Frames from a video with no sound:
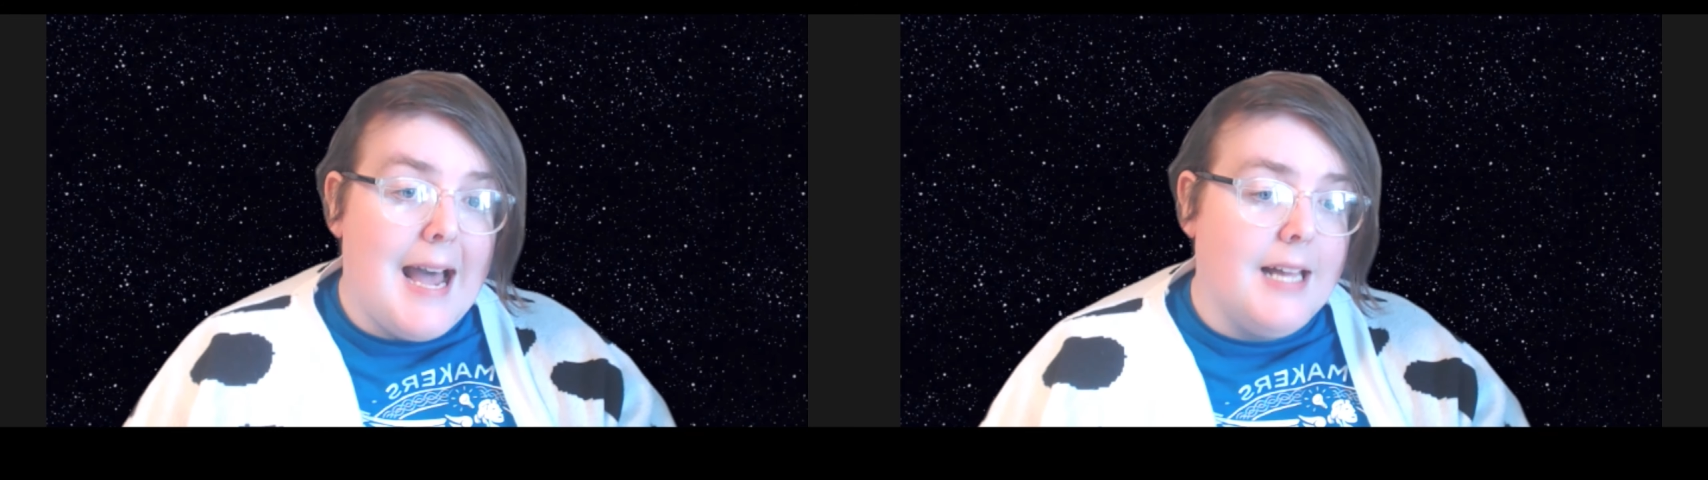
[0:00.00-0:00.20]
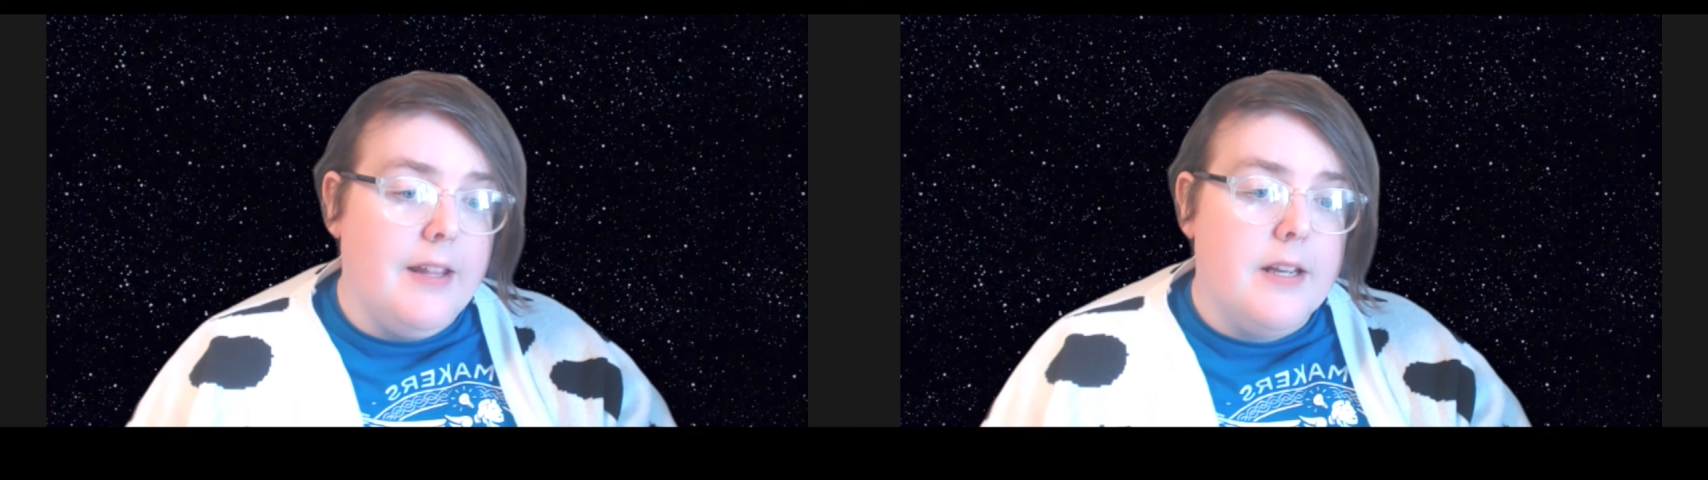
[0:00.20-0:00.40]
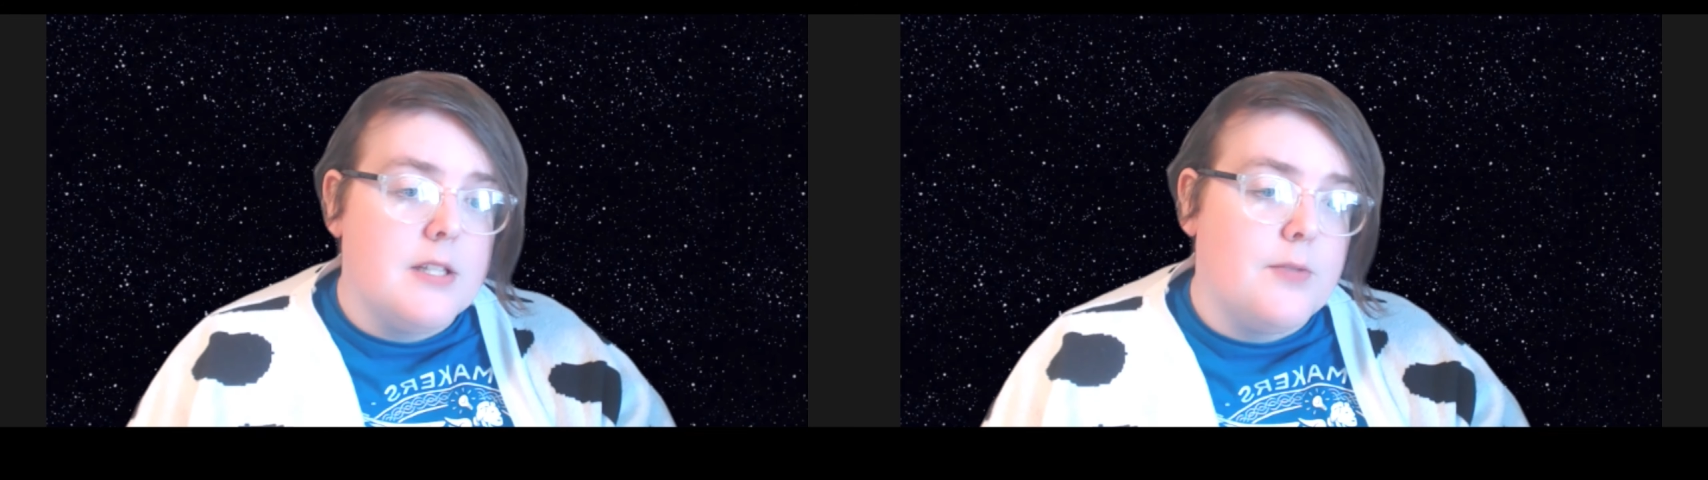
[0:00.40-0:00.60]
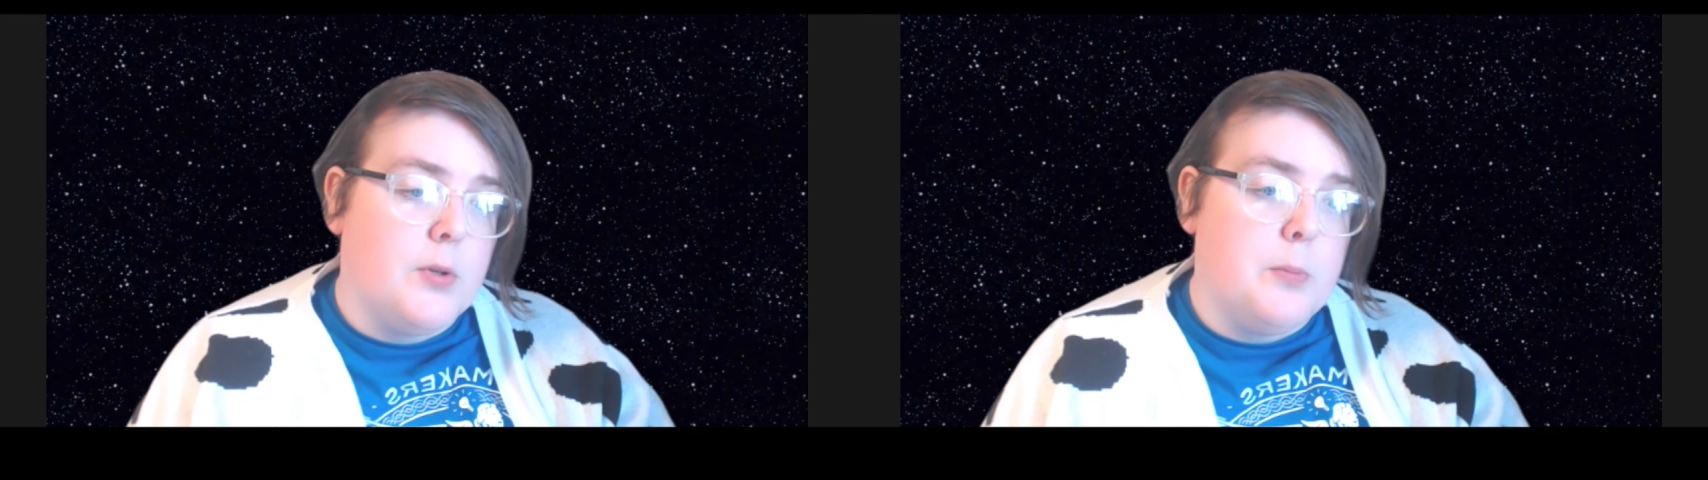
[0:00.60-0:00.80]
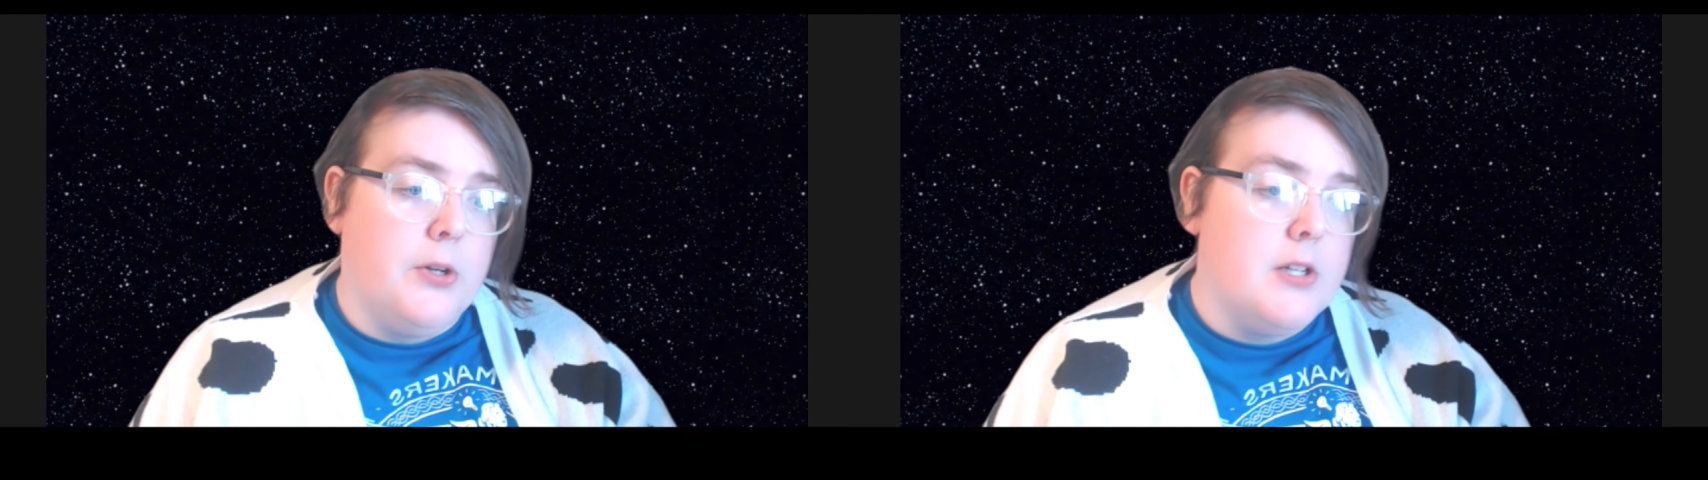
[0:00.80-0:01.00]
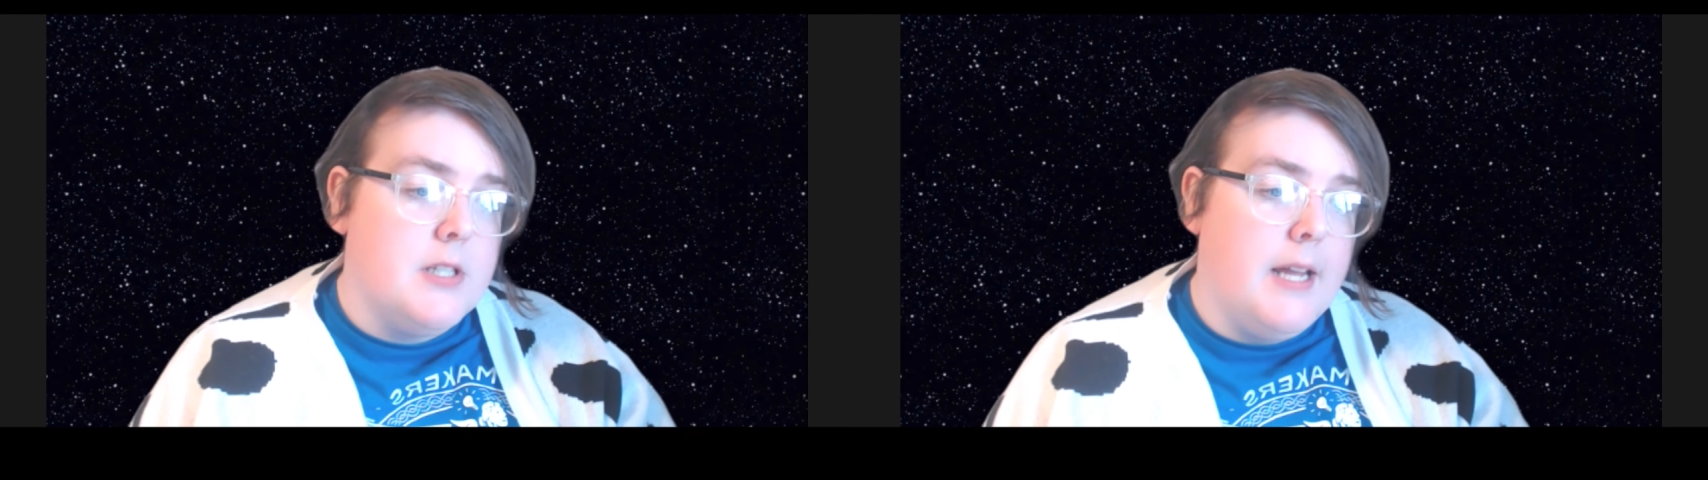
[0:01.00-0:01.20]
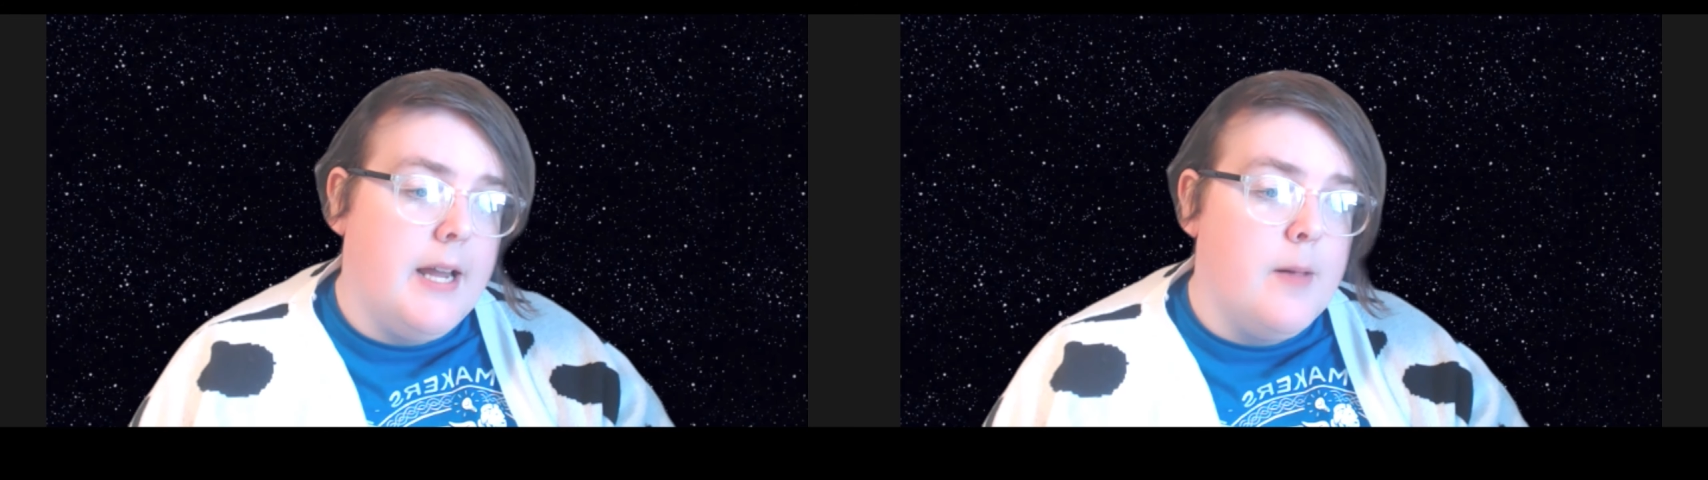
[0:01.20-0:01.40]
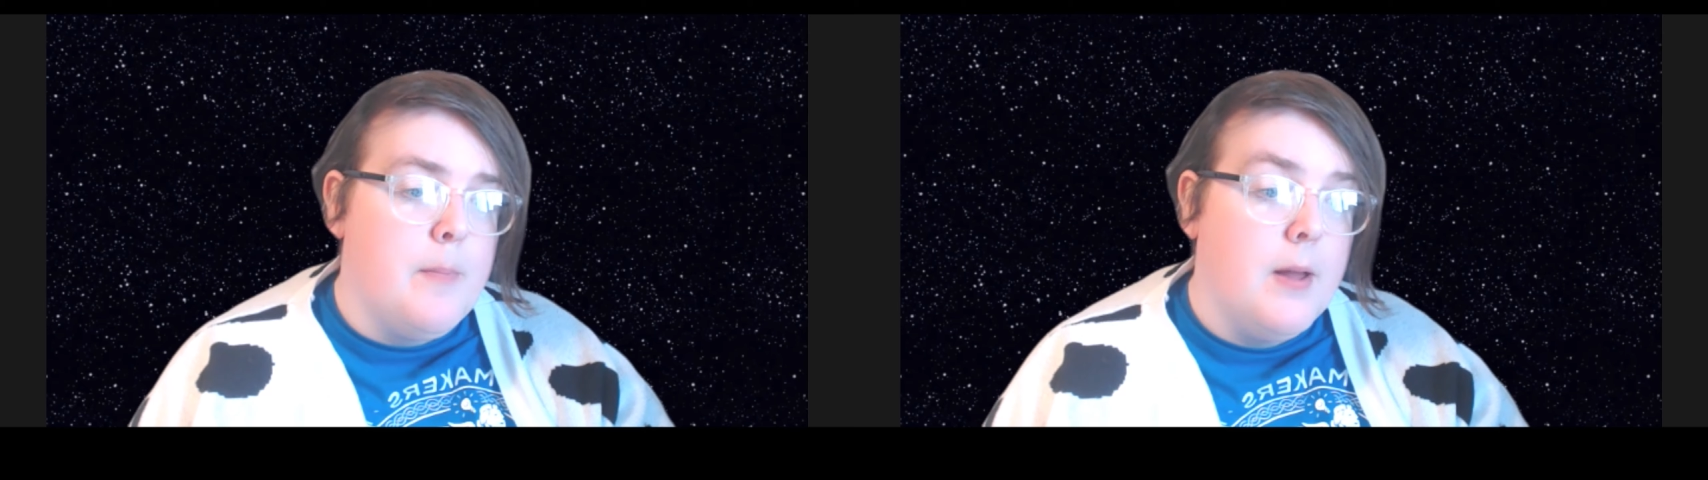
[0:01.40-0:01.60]
Alex for production
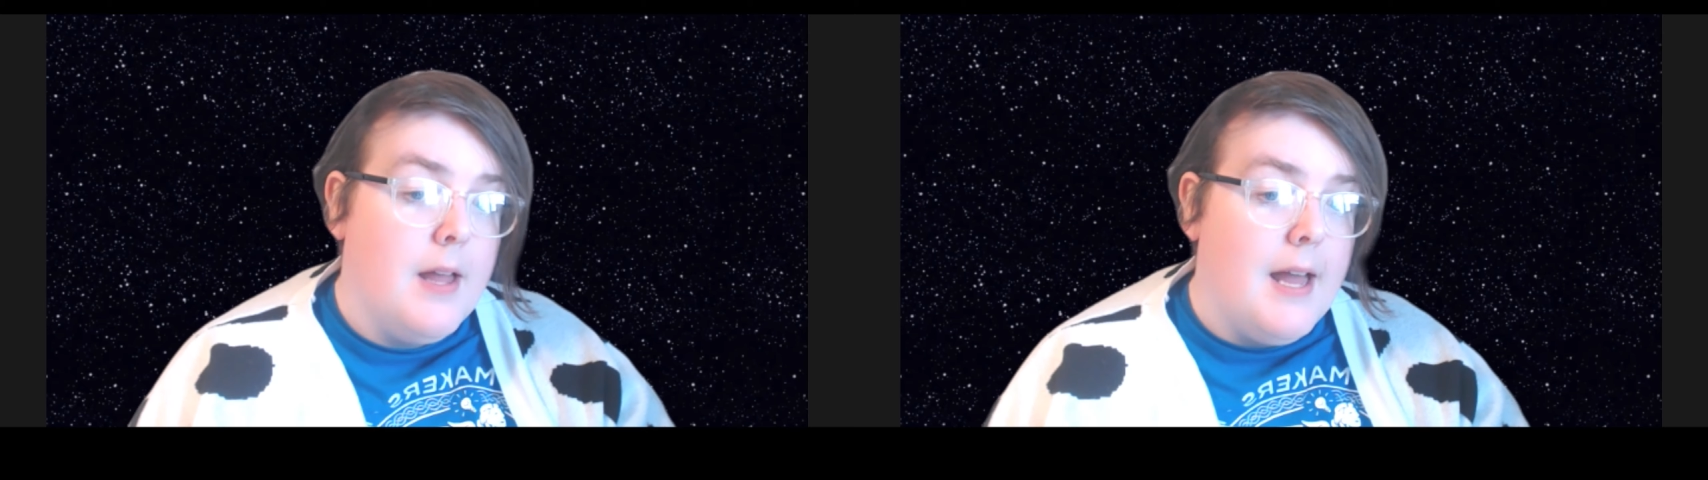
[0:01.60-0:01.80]
help,